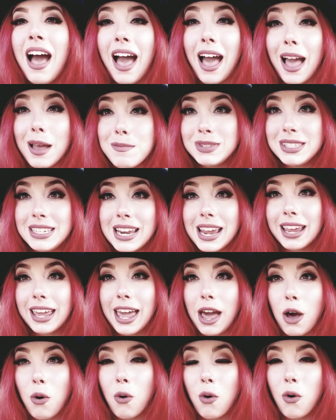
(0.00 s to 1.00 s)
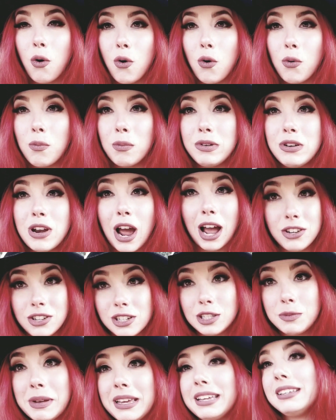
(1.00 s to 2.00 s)
I'm staying at home not
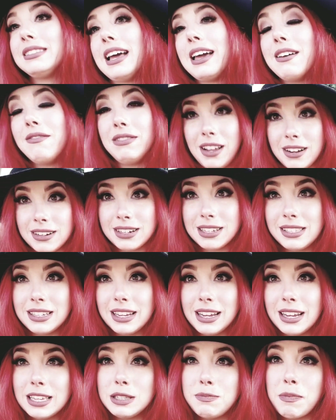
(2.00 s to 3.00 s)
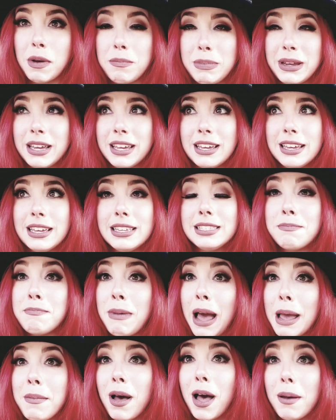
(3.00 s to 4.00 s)
just because I have lung disease, but because
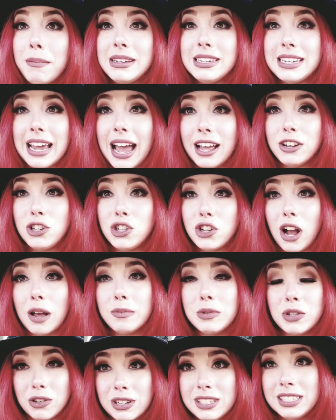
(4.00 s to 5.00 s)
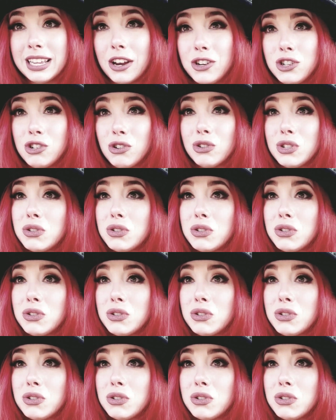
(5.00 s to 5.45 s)
my mom and dad's jobs are essential.